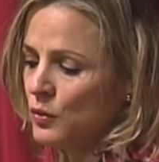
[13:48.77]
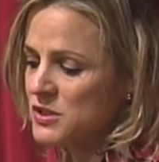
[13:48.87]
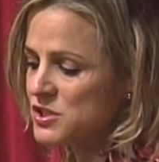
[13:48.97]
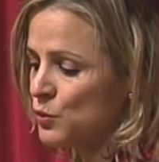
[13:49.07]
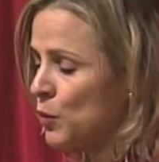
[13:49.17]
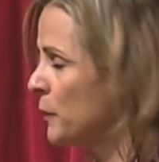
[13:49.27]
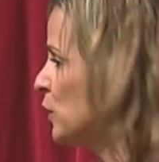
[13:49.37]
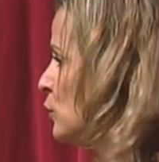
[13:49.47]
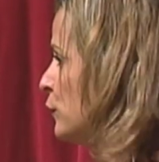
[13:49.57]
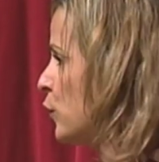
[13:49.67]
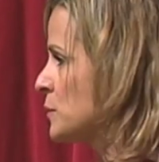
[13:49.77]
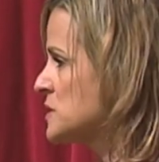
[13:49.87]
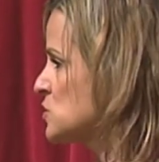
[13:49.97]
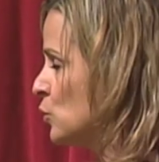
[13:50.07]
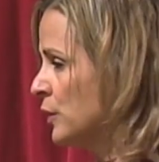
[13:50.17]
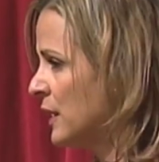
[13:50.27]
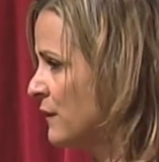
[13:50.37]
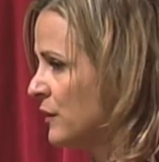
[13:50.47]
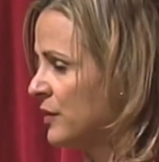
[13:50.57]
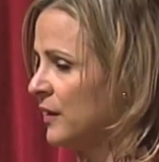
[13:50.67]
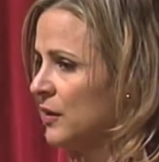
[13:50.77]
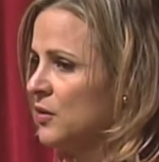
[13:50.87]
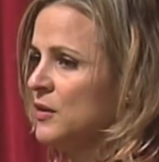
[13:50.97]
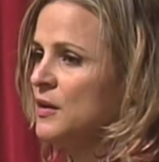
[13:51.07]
I still wore my uniform to school and everything.